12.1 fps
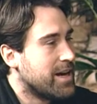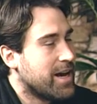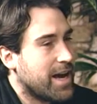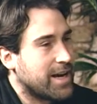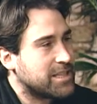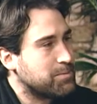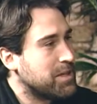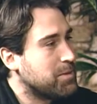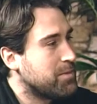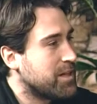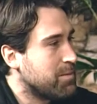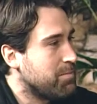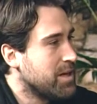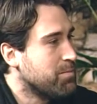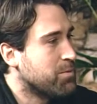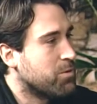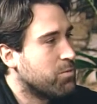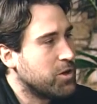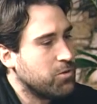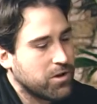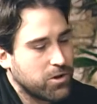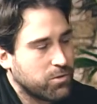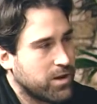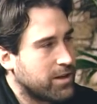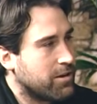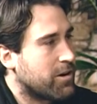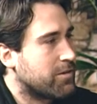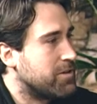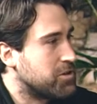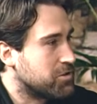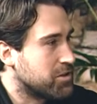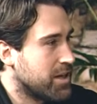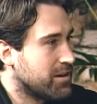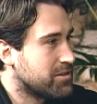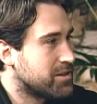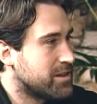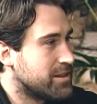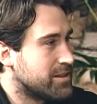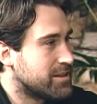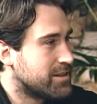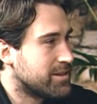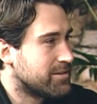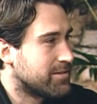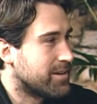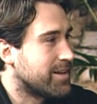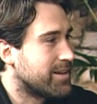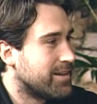and to manipulate people when you can create artificial scarcities. Right?